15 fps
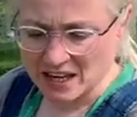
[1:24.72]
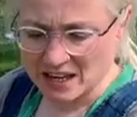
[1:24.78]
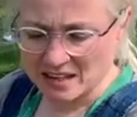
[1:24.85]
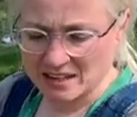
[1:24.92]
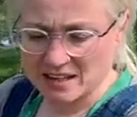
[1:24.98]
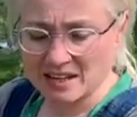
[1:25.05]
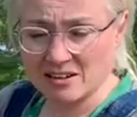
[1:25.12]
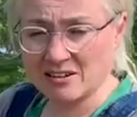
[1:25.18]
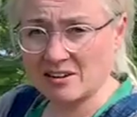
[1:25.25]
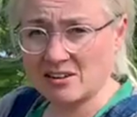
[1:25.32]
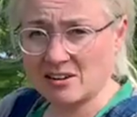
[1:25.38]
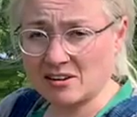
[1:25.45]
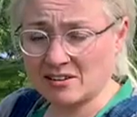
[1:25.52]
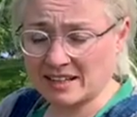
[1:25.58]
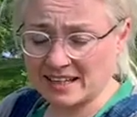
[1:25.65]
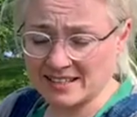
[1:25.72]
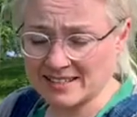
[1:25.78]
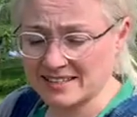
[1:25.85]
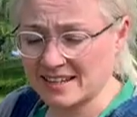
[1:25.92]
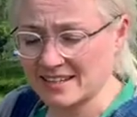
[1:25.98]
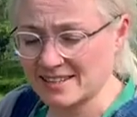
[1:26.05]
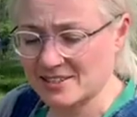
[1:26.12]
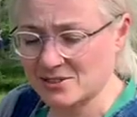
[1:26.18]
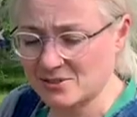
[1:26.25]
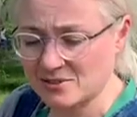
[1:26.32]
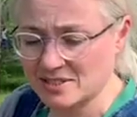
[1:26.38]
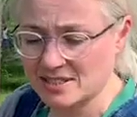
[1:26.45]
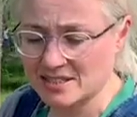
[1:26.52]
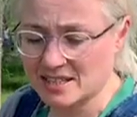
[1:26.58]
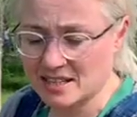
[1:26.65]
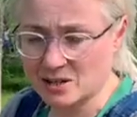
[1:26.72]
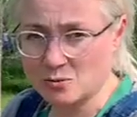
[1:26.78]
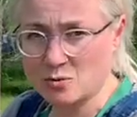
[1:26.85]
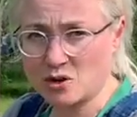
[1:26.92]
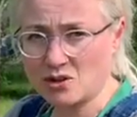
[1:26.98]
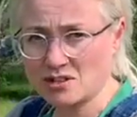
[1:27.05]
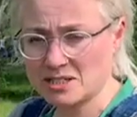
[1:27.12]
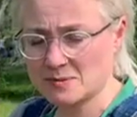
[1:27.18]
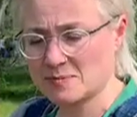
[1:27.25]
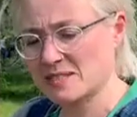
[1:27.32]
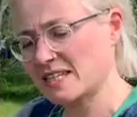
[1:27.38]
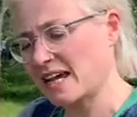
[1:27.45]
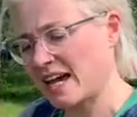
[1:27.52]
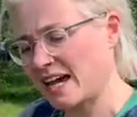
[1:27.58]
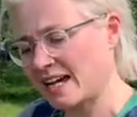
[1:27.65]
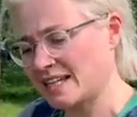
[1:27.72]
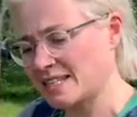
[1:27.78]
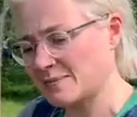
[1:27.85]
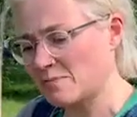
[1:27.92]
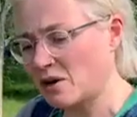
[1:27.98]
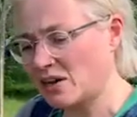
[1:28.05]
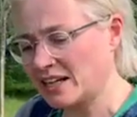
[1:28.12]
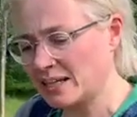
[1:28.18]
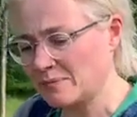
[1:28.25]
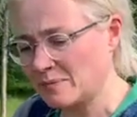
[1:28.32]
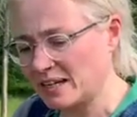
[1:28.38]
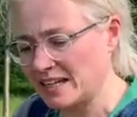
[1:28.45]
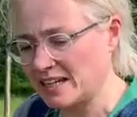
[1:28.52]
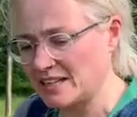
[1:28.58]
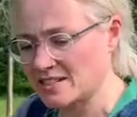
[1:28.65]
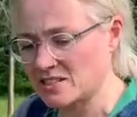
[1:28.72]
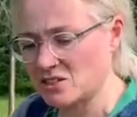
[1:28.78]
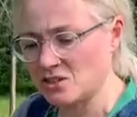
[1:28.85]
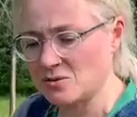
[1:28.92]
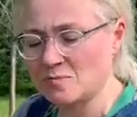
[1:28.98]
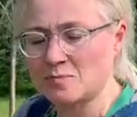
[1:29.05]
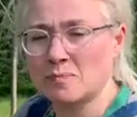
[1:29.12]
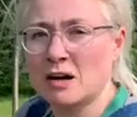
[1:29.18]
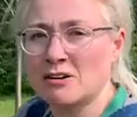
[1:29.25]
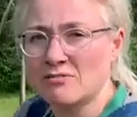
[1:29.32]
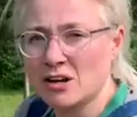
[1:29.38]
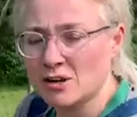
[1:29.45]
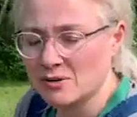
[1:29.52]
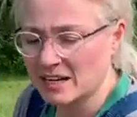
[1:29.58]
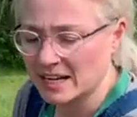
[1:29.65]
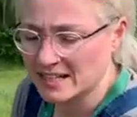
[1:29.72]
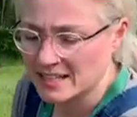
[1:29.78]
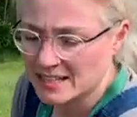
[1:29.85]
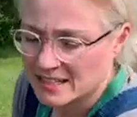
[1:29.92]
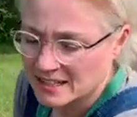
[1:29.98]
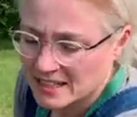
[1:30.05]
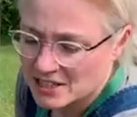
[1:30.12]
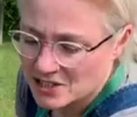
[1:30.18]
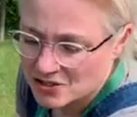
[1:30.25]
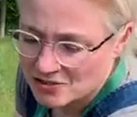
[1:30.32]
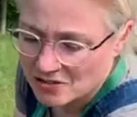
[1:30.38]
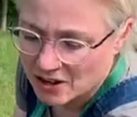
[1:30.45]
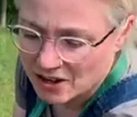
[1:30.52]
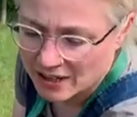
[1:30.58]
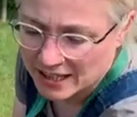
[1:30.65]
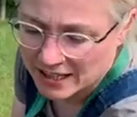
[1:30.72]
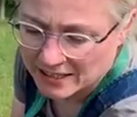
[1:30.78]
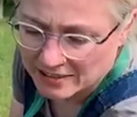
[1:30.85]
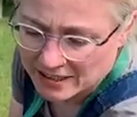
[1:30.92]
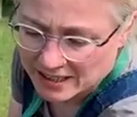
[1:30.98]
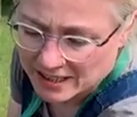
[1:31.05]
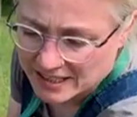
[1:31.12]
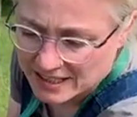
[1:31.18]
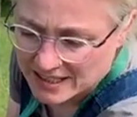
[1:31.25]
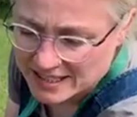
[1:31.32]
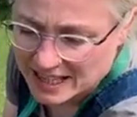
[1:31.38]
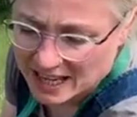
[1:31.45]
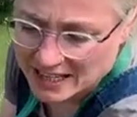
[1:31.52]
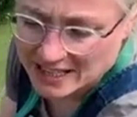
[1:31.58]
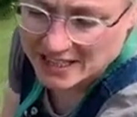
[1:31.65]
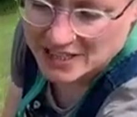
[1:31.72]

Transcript: there are insects called digger wasps and mining bees who burrow into this dry sandy